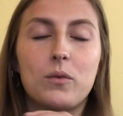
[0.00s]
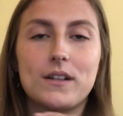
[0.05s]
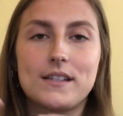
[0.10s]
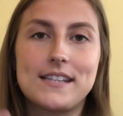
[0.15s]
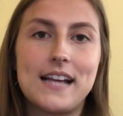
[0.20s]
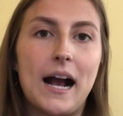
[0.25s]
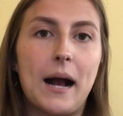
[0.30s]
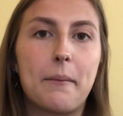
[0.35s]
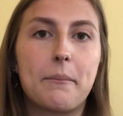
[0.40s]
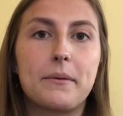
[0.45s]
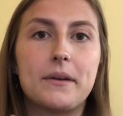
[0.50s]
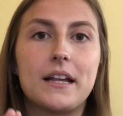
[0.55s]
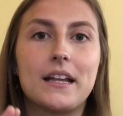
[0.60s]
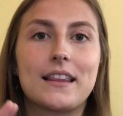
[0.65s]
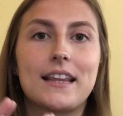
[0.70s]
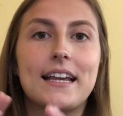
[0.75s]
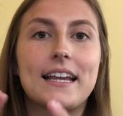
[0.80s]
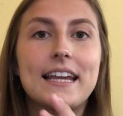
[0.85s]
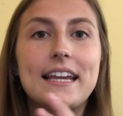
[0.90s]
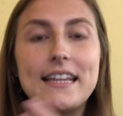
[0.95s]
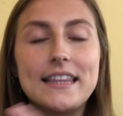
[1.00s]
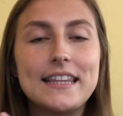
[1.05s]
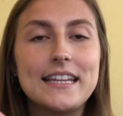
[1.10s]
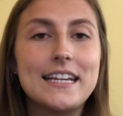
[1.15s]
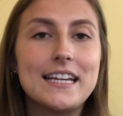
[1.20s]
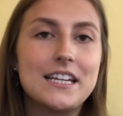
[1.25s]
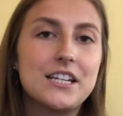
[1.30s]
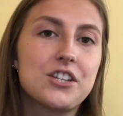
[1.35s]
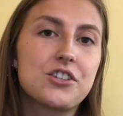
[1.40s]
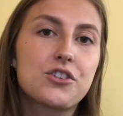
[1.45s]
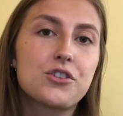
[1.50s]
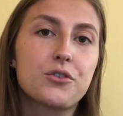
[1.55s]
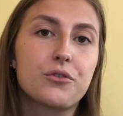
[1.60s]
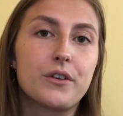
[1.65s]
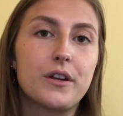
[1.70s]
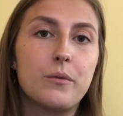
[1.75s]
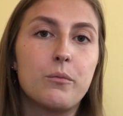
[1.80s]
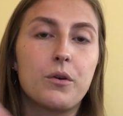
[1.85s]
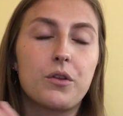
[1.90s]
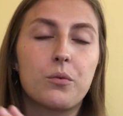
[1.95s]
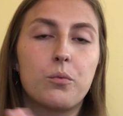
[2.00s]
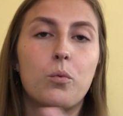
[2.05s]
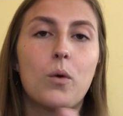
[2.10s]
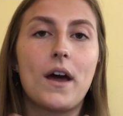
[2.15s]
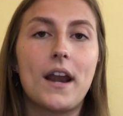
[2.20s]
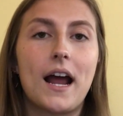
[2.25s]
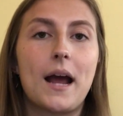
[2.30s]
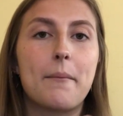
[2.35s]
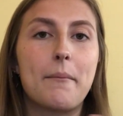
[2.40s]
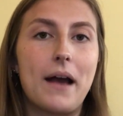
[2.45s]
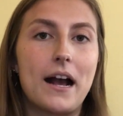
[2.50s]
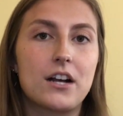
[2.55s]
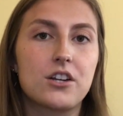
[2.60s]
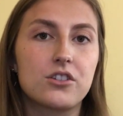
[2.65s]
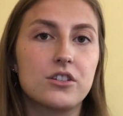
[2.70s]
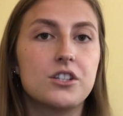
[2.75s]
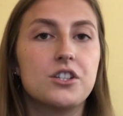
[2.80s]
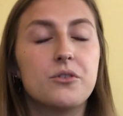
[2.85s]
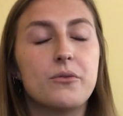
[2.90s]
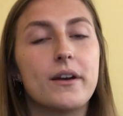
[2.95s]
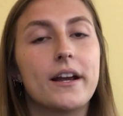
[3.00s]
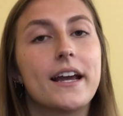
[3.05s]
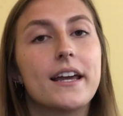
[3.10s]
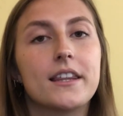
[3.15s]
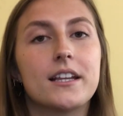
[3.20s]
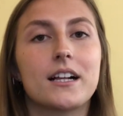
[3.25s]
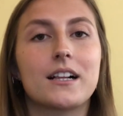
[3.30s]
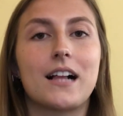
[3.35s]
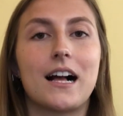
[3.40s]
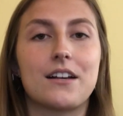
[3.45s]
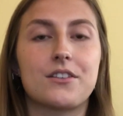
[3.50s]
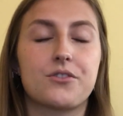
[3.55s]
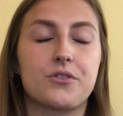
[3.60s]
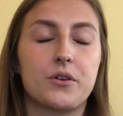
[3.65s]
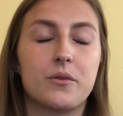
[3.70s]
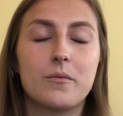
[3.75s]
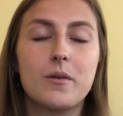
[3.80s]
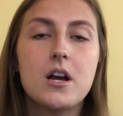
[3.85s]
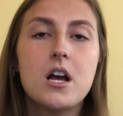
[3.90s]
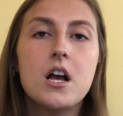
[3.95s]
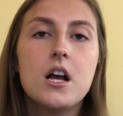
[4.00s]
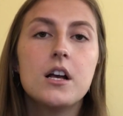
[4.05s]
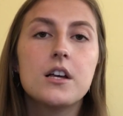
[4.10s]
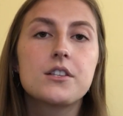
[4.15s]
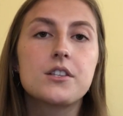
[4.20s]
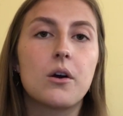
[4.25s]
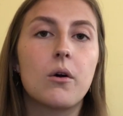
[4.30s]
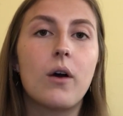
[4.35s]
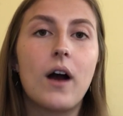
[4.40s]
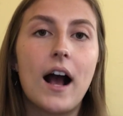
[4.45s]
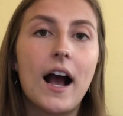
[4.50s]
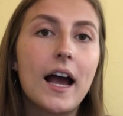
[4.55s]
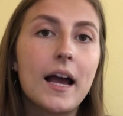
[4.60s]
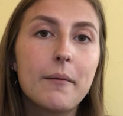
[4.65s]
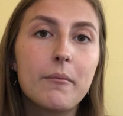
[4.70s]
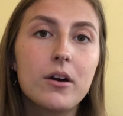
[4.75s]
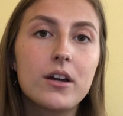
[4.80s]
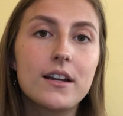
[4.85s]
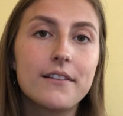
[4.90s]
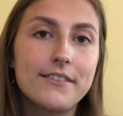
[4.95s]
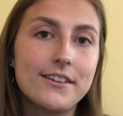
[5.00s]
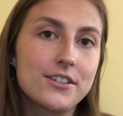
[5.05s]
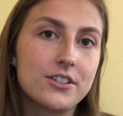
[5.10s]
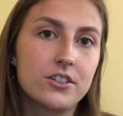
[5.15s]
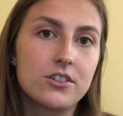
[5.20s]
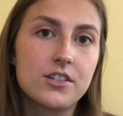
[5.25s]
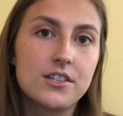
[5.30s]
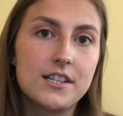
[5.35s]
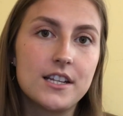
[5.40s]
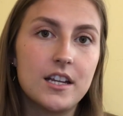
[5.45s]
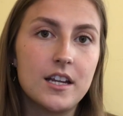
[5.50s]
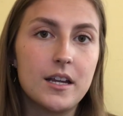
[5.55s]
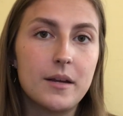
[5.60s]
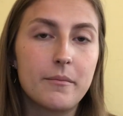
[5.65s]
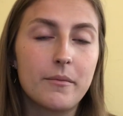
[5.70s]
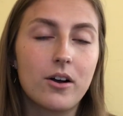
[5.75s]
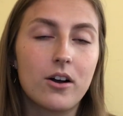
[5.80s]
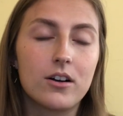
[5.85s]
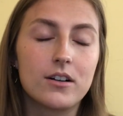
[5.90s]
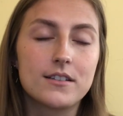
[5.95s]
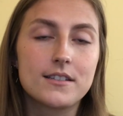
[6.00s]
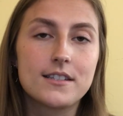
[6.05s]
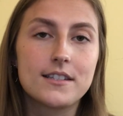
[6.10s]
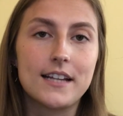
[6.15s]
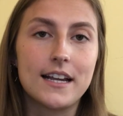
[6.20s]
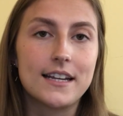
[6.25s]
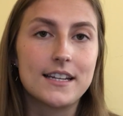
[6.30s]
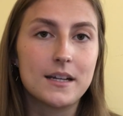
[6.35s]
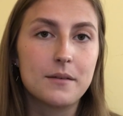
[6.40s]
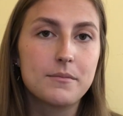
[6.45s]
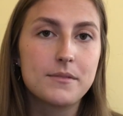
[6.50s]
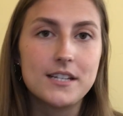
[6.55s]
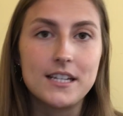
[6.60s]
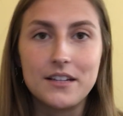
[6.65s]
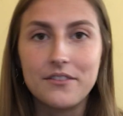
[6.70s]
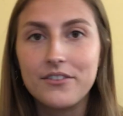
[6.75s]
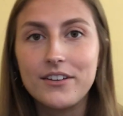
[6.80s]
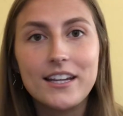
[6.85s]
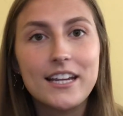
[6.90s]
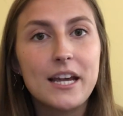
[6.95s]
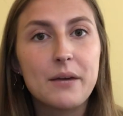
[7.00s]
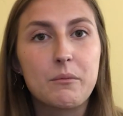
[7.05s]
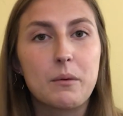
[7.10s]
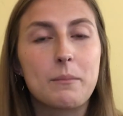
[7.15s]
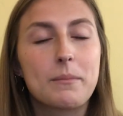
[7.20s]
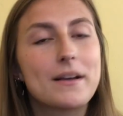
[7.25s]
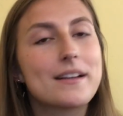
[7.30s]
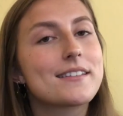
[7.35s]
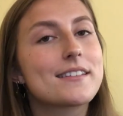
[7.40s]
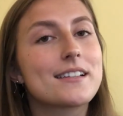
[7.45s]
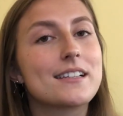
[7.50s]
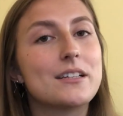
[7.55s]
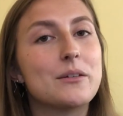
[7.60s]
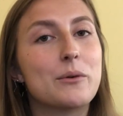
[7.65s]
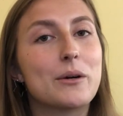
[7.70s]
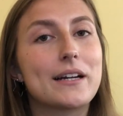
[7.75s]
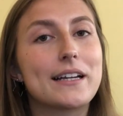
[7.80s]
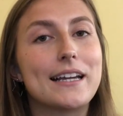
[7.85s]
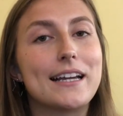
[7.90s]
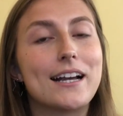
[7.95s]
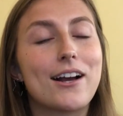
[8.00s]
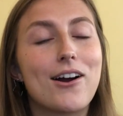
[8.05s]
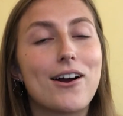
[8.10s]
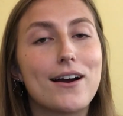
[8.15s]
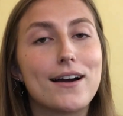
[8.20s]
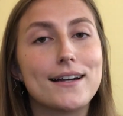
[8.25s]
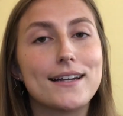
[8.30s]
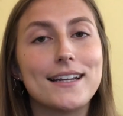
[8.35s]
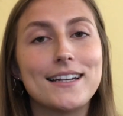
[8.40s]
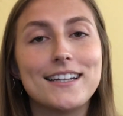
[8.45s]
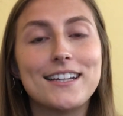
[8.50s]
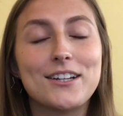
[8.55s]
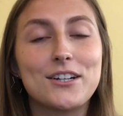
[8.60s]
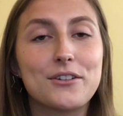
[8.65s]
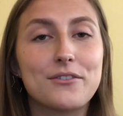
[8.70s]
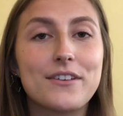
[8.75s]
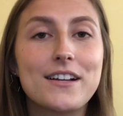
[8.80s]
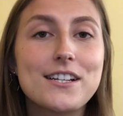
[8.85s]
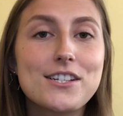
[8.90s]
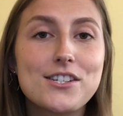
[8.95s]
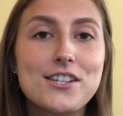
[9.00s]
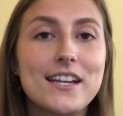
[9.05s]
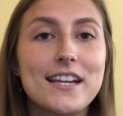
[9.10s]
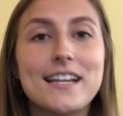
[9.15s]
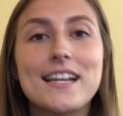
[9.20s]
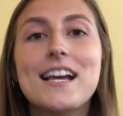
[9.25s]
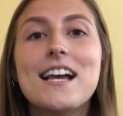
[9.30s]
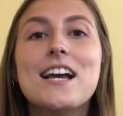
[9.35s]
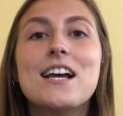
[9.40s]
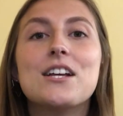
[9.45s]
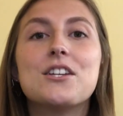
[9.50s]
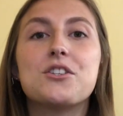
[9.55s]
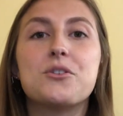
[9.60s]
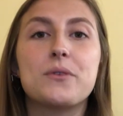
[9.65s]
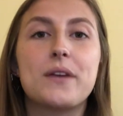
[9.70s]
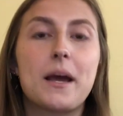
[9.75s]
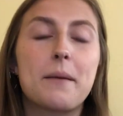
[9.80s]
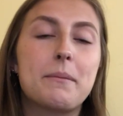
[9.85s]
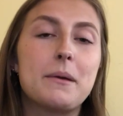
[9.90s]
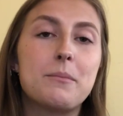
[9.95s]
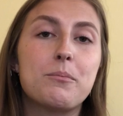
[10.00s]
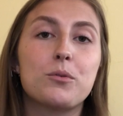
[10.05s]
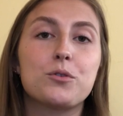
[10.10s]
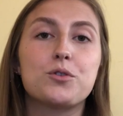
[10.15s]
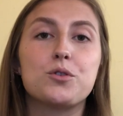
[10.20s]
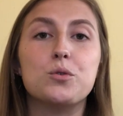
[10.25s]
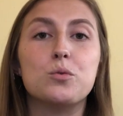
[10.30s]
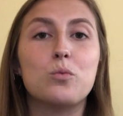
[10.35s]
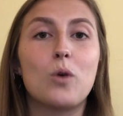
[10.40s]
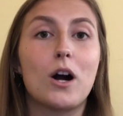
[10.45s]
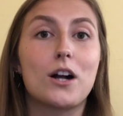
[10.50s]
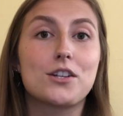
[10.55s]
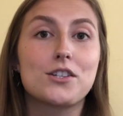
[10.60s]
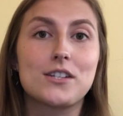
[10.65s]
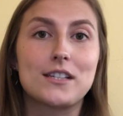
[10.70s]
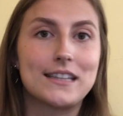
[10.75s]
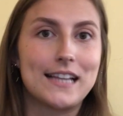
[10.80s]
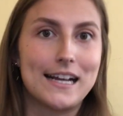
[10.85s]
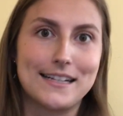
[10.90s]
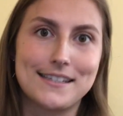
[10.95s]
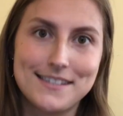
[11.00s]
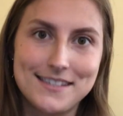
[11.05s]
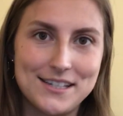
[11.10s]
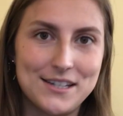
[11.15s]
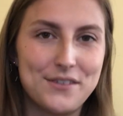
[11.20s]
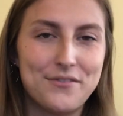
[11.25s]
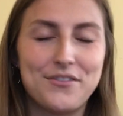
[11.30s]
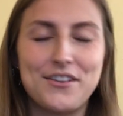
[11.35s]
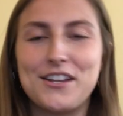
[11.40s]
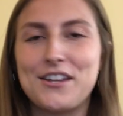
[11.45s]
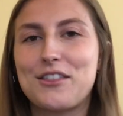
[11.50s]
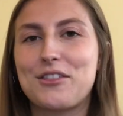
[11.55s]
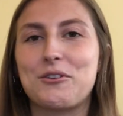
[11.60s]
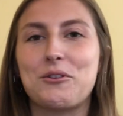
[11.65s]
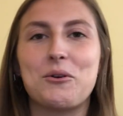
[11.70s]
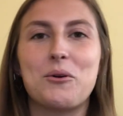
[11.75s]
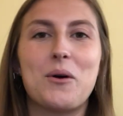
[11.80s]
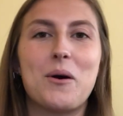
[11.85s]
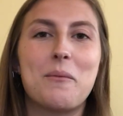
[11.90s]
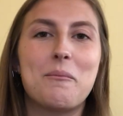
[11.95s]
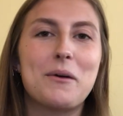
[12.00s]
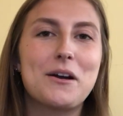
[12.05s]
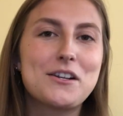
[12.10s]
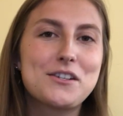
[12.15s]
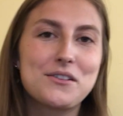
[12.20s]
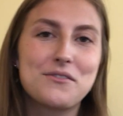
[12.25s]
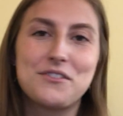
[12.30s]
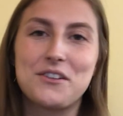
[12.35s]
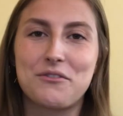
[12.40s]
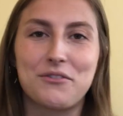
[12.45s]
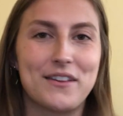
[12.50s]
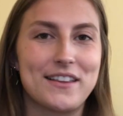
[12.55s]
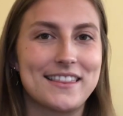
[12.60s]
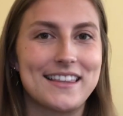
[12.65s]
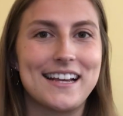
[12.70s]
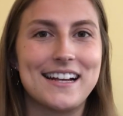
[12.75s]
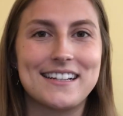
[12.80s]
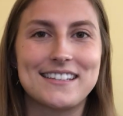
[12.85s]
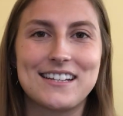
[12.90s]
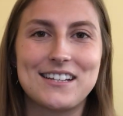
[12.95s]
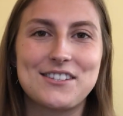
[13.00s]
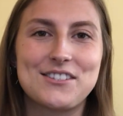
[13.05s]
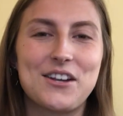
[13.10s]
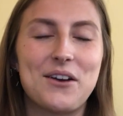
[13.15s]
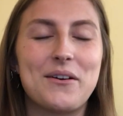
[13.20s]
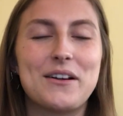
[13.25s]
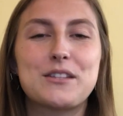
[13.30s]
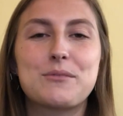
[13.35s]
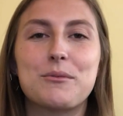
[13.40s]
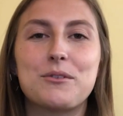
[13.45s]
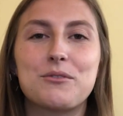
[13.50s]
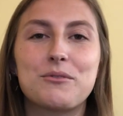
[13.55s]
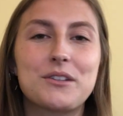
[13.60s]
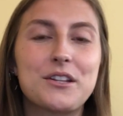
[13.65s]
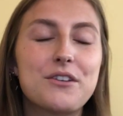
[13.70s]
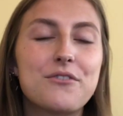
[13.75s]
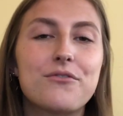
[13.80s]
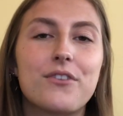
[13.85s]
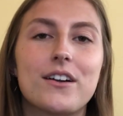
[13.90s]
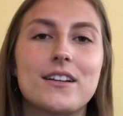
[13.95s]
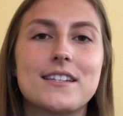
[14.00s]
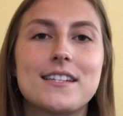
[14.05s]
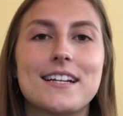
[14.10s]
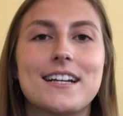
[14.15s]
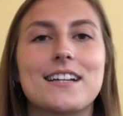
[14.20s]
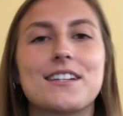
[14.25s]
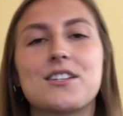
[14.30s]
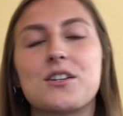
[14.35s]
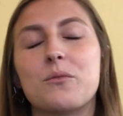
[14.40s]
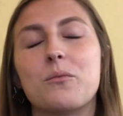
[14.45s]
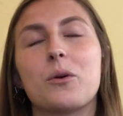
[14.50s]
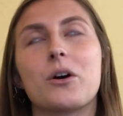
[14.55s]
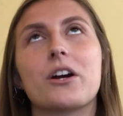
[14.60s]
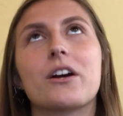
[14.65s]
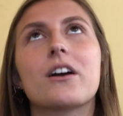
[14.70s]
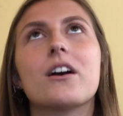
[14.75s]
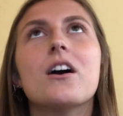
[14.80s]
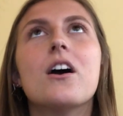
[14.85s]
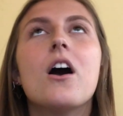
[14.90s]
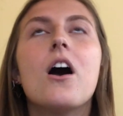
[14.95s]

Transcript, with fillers: what's happening like in the industry with what I'm actually doing in the classroom. So I'm on a research team called Stand Up T V, and we're basically working on an intervention to get people to watch less T V through a bunch of different things. And so it's been really fun to get to work